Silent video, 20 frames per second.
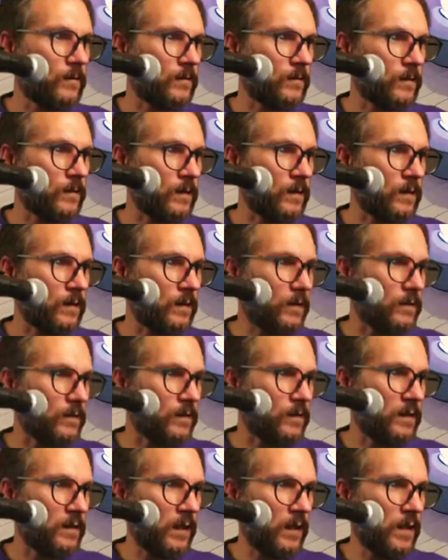uh,
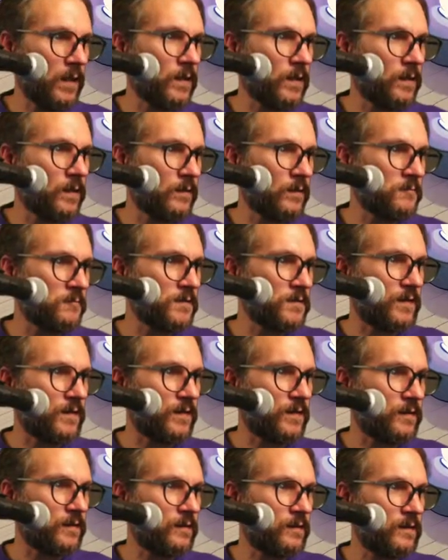nine, and then we'll
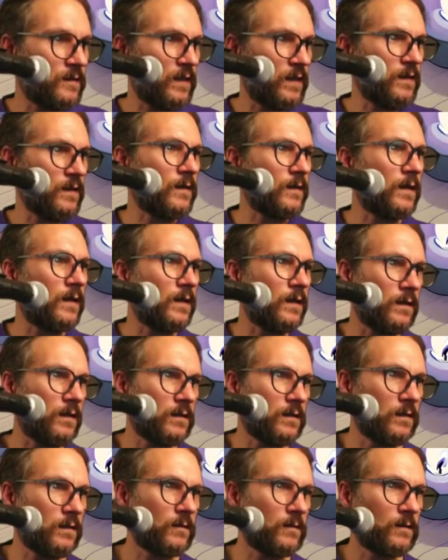start ten there,
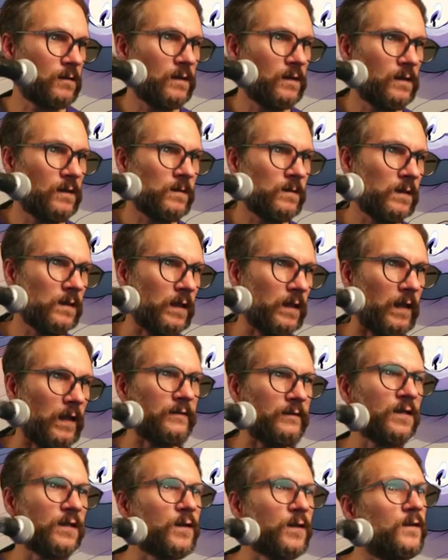
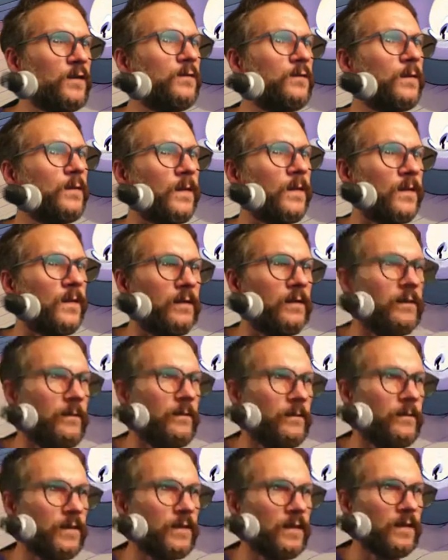having to do with the
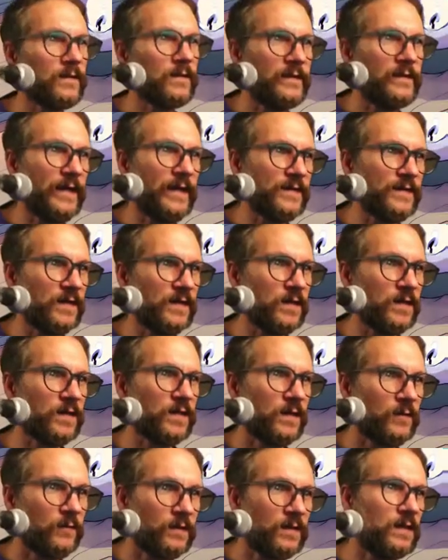with this last section
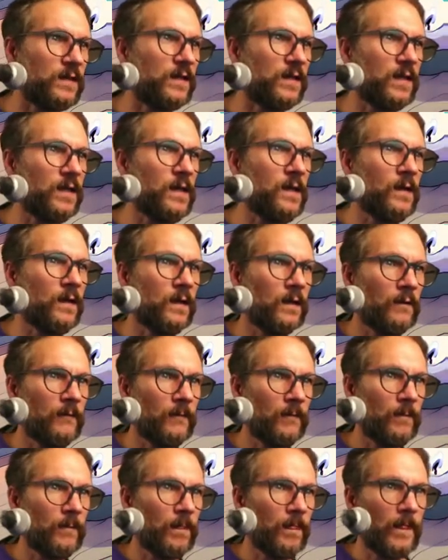that we did
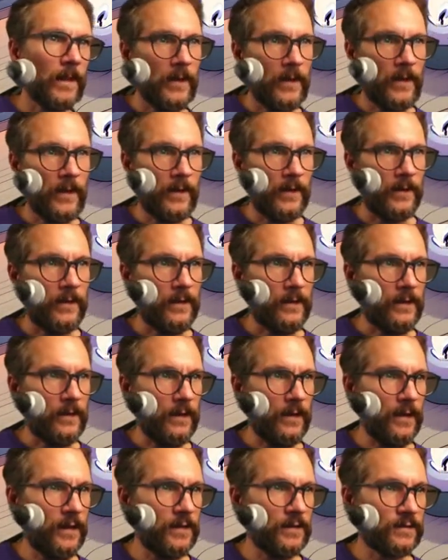
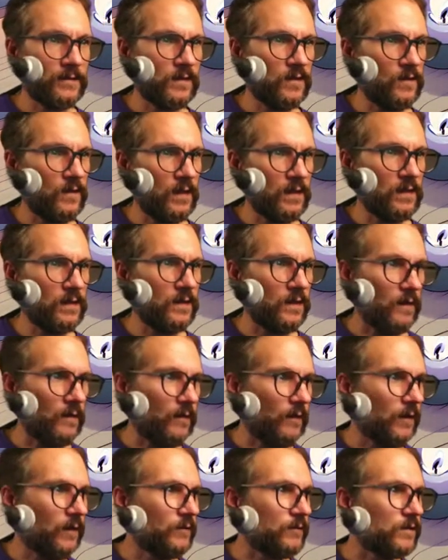on study
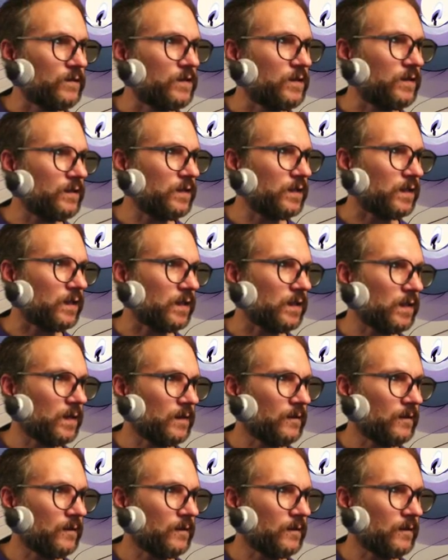of agility.